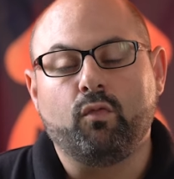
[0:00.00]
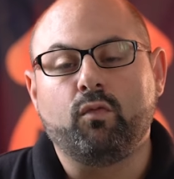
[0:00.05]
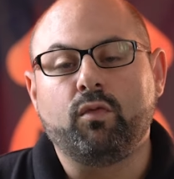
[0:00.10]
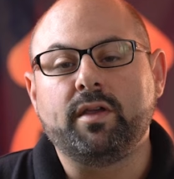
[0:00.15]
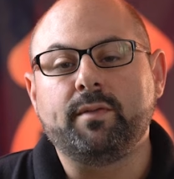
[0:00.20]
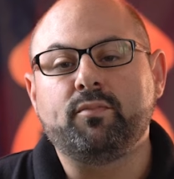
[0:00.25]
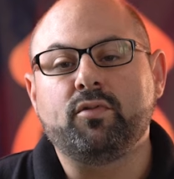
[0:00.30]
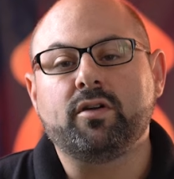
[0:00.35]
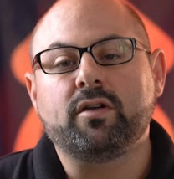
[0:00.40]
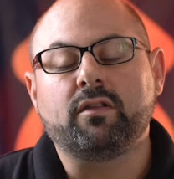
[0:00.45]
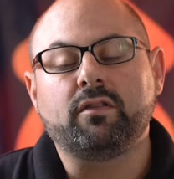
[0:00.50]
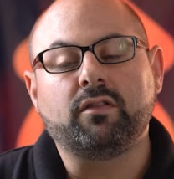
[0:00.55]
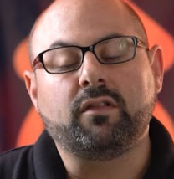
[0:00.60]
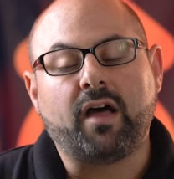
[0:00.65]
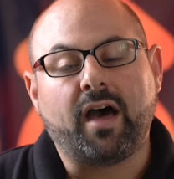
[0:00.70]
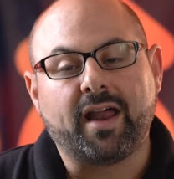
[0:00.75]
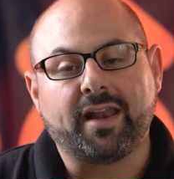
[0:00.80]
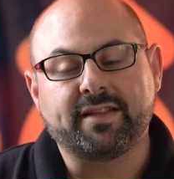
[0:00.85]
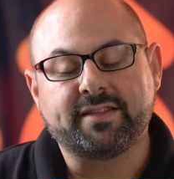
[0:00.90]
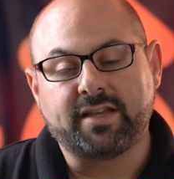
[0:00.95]
we put a
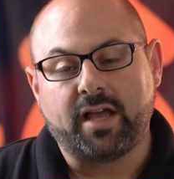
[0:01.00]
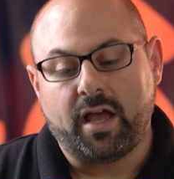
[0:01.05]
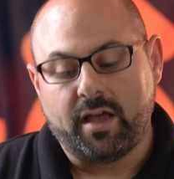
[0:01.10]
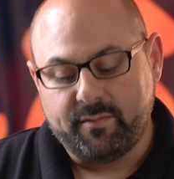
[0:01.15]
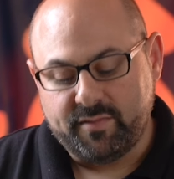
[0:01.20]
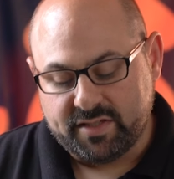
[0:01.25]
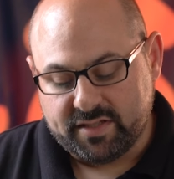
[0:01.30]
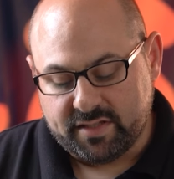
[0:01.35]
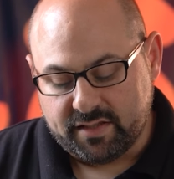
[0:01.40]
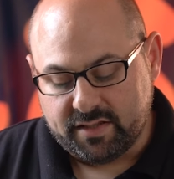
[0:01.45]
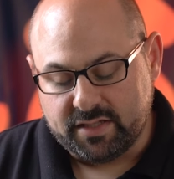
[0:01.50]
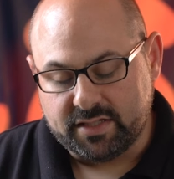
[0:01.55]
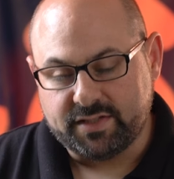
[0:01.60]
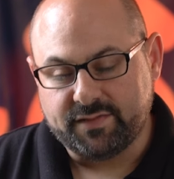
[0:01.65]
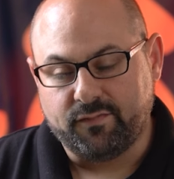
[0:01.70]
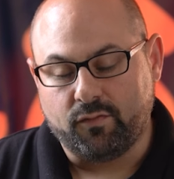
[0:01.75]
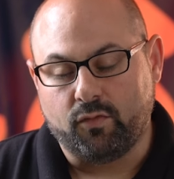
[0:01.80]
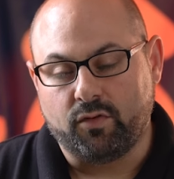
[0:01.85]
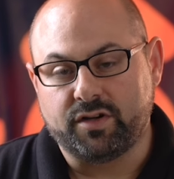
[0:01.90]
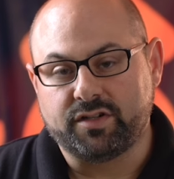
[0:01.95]
lot of time into this
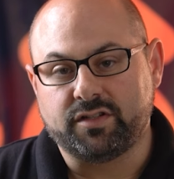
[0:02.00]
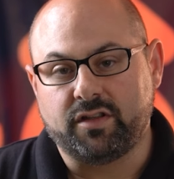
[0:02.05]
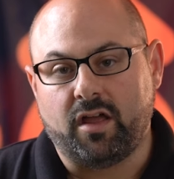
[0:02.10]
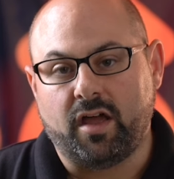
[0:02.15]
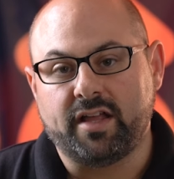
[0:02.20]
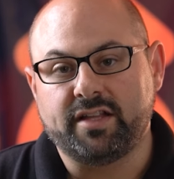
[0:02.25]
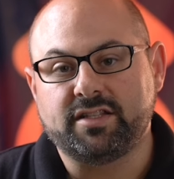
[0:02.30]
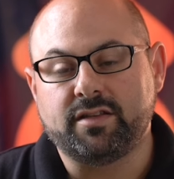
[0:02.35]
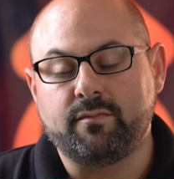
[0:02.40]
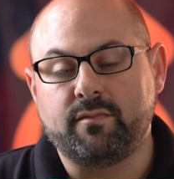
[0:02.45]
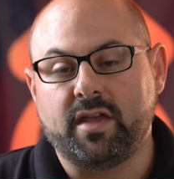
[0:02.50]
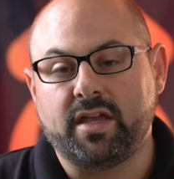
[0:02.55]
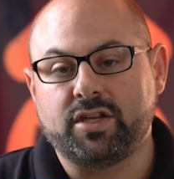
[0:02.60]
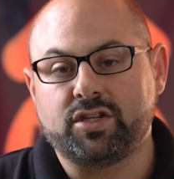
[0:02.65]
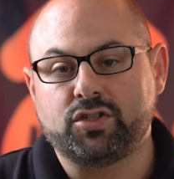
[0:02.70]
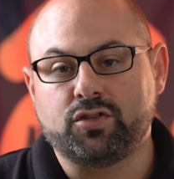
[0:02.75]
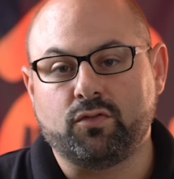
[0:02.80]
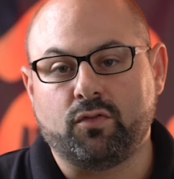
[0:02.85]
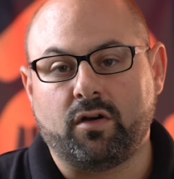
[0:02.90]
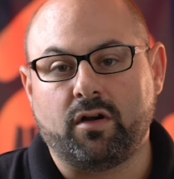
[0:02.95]
forged line to make
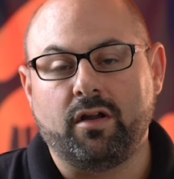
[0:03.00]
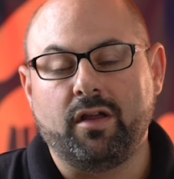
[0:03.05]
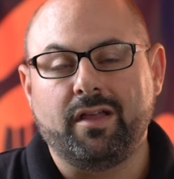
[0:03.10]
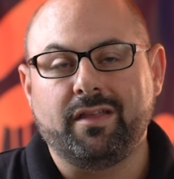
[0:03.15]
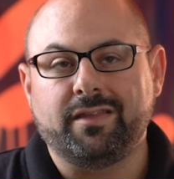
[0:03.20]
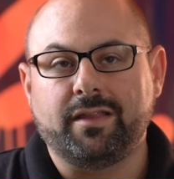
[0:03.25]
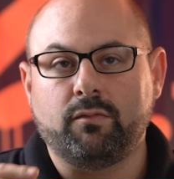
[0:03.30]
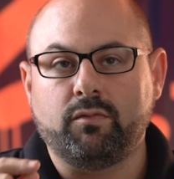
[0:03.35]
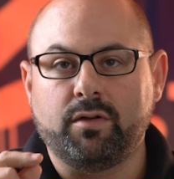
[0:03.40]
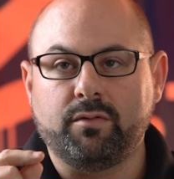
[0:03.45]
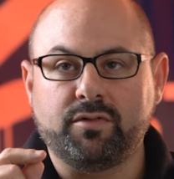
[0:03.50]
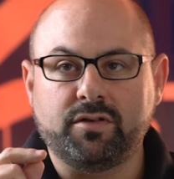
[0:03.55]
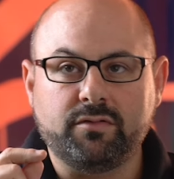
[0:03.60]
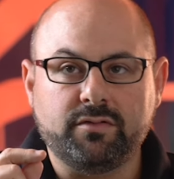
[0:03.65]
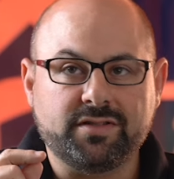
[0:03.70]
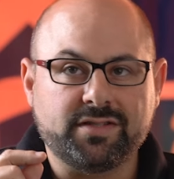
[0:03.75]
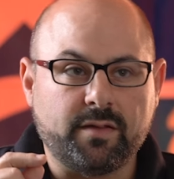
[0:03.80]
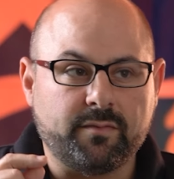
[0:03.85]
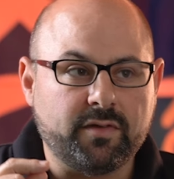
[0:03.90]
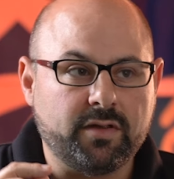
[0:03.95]
sure that we were
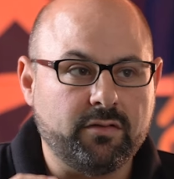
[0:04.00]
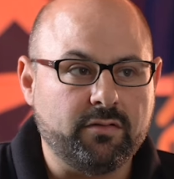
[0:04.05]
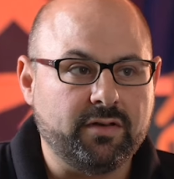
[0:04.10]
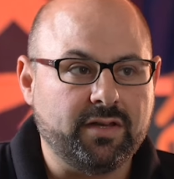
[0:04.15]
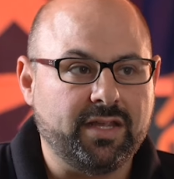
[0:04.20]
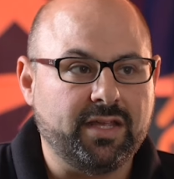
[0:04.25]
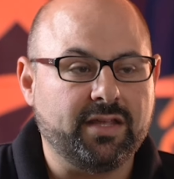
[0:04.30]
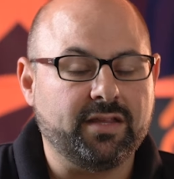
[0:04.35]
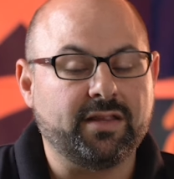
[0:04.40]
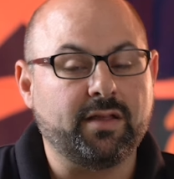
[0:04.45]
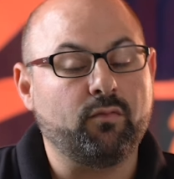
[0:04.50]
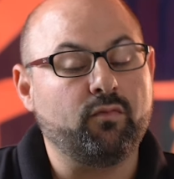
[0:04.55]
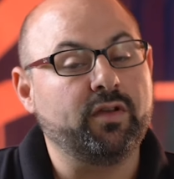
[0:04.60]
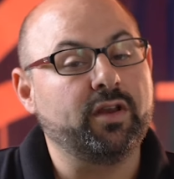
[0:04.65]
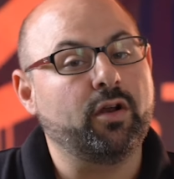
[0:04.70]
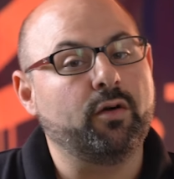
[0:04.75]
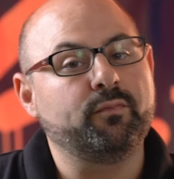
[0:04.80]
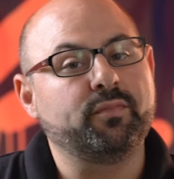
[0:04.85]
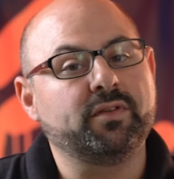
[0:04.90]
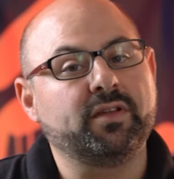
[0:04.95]
doing something unique that we
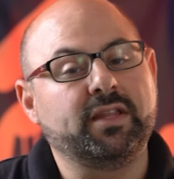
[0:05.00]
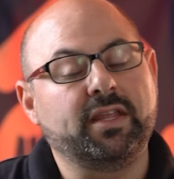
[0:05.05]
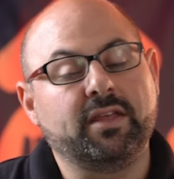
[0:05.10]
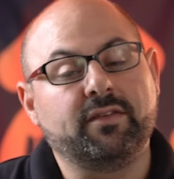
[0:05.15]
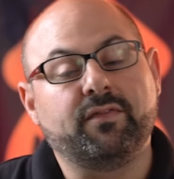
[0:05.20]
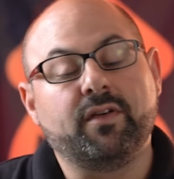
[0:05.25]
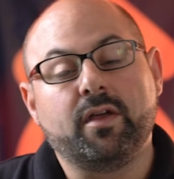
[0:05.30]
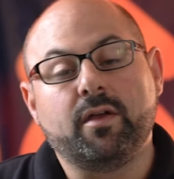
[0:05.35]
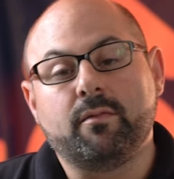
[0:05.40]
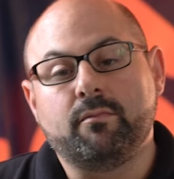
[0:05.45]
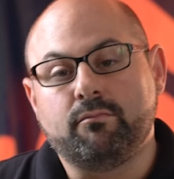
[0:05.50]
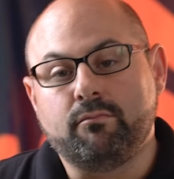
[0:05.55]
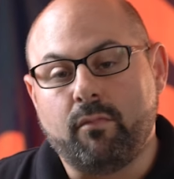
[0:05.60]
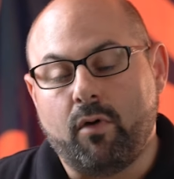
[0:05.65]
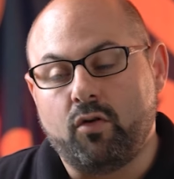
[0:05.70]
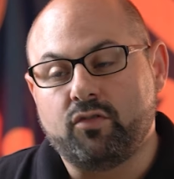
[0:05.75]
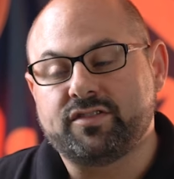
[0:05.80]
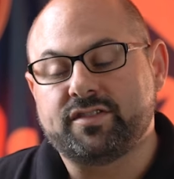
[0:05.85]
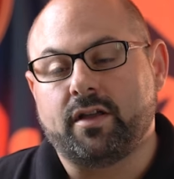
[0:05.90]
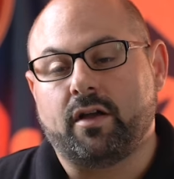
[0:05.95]
don't believe
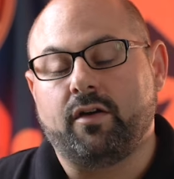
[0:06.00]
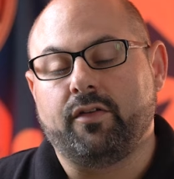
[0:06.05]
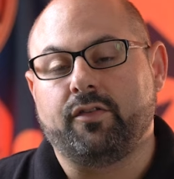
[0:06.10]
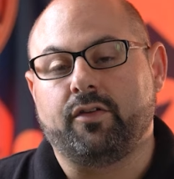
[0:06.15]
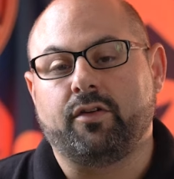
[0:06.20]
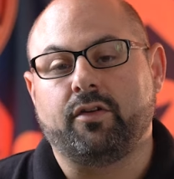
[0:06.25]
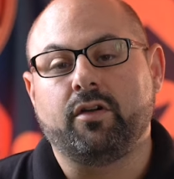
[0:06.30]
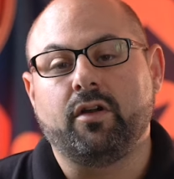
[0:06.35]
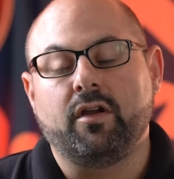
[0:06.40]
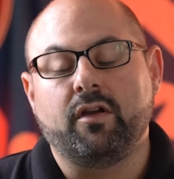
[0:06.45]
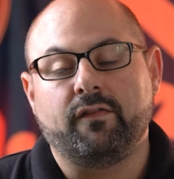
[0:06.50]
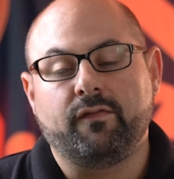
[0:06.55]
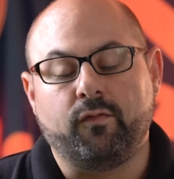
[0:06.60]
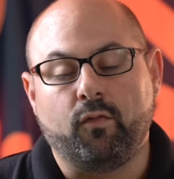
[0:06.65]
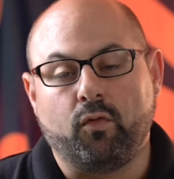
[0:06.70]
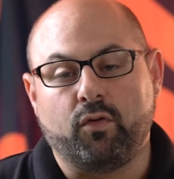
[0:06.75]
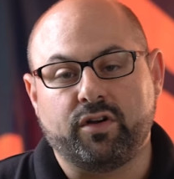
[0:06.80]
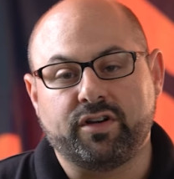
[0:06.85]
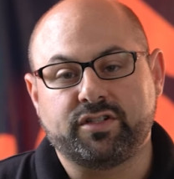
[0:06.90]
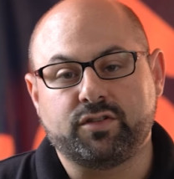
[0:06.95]
most other
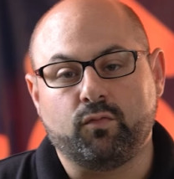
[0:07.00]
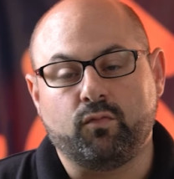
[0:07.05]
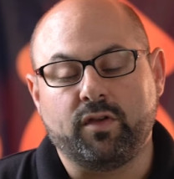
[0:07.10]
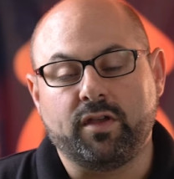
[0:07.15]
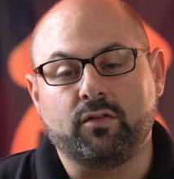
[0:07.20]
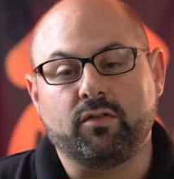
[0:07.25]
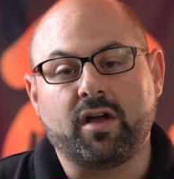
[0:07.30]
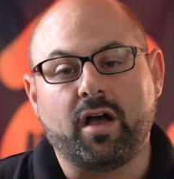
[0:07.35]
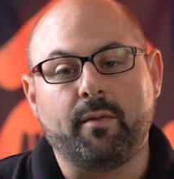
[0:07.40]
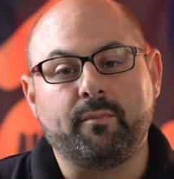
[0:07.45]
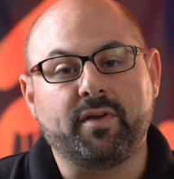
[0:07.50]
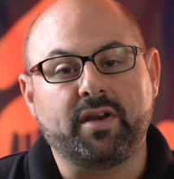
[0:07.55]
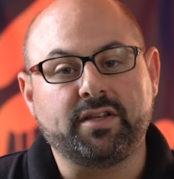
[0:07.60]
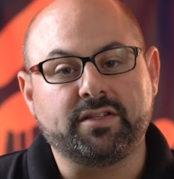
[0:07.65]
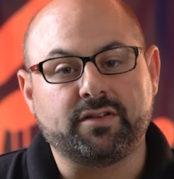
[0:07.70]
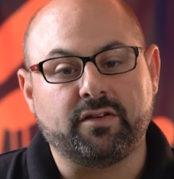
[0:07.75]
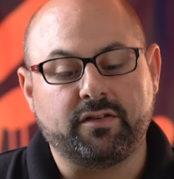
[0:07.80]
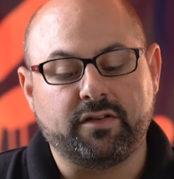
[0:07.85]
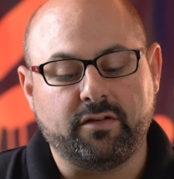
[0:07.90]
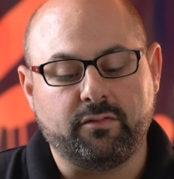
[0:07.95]
forged wheel
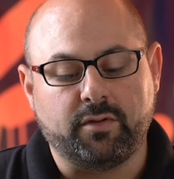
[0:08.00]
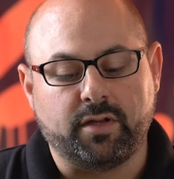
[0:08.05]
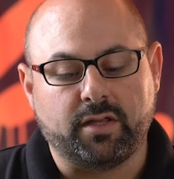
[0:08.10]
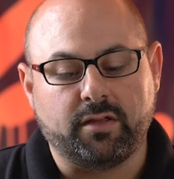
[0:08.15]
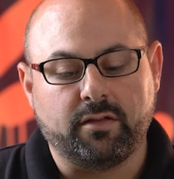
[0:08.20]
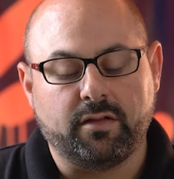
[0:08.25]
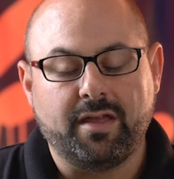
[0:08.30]
companies are doing.